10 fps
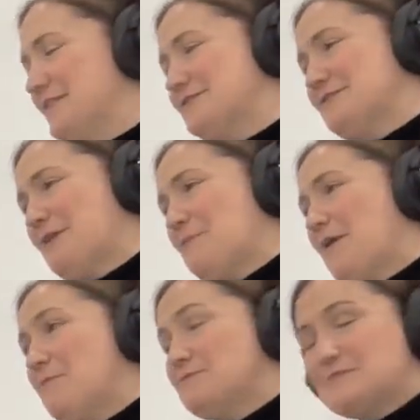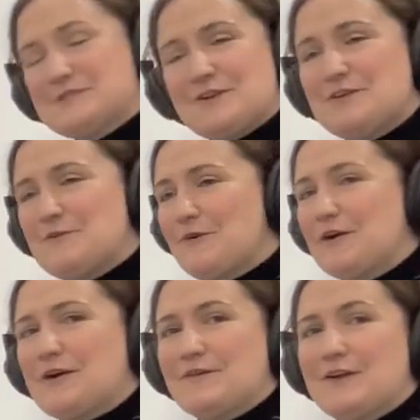So I'm starting to work
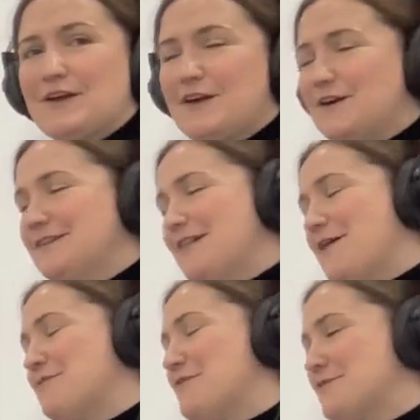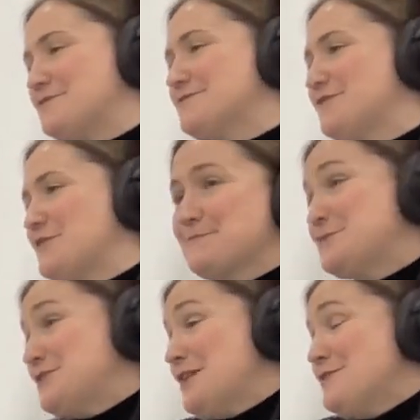a lot with those folks,
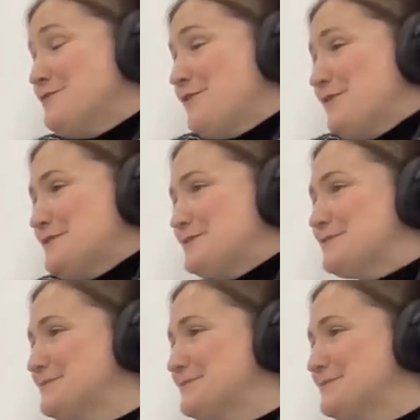which I look forward to.